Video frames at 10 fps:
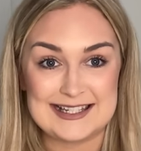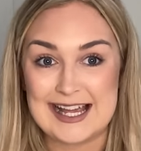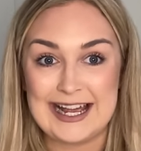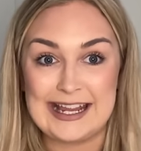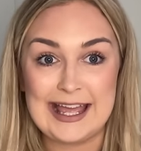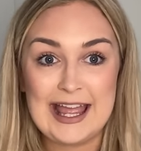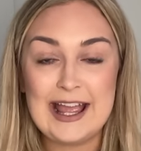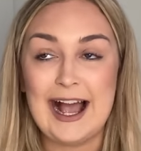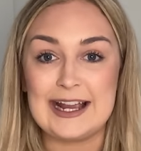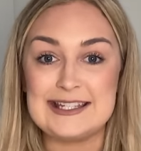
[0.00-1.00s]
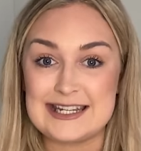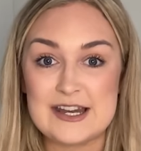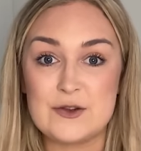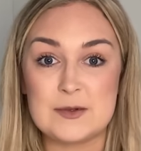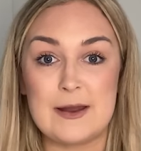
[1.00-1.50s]
like I did
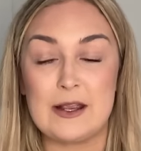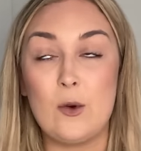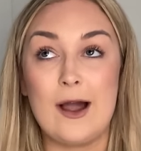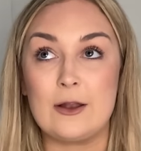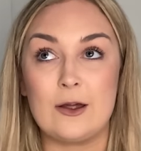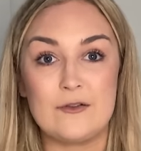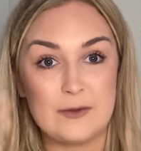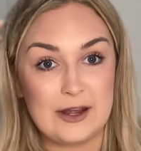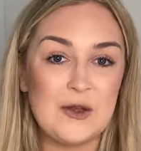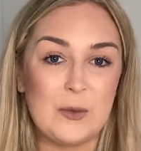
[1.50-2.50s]
end up spending quite a lot of money,